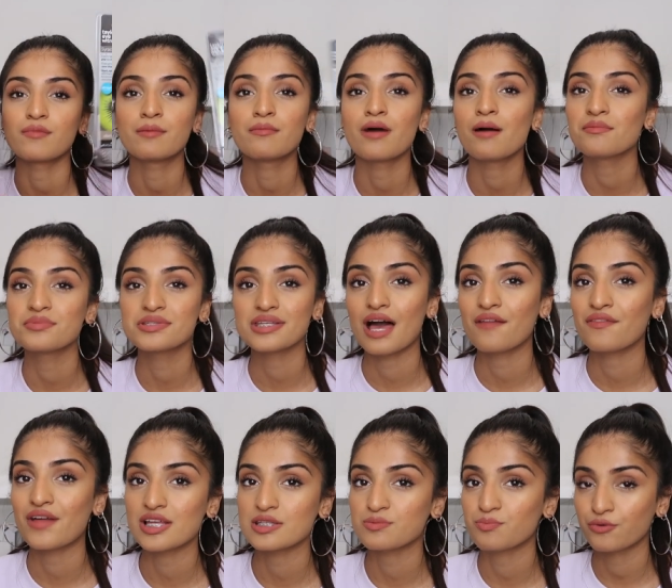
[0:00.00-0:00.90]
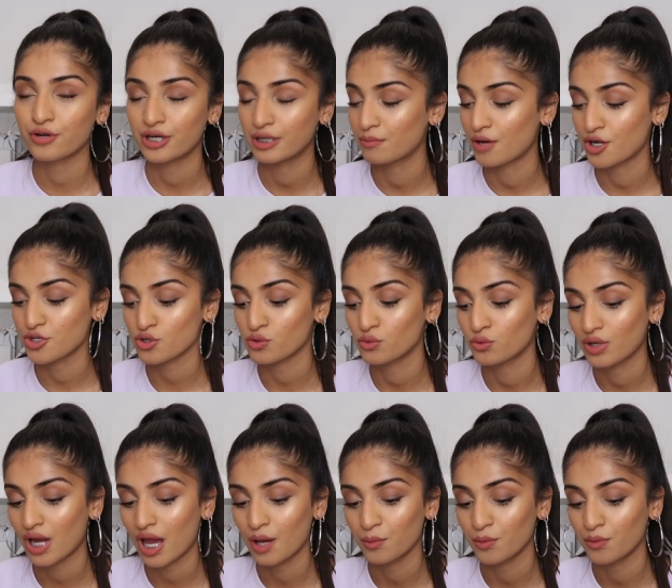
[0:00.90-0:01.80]
My mum said that's pretty much
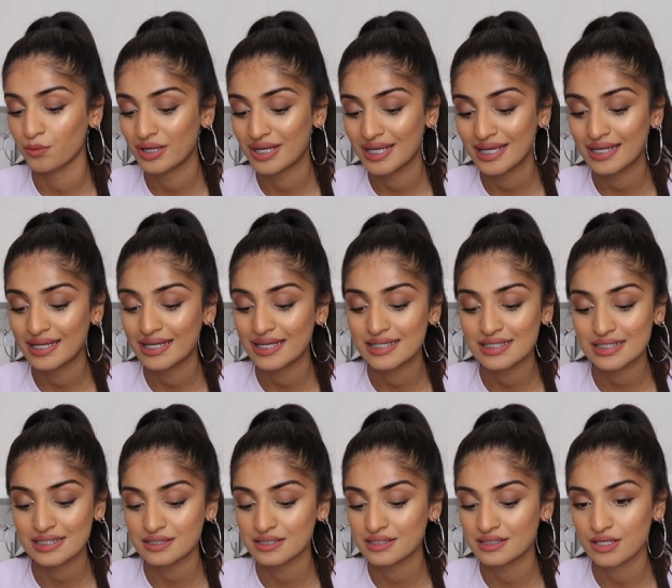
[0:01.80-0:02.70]
all I will need.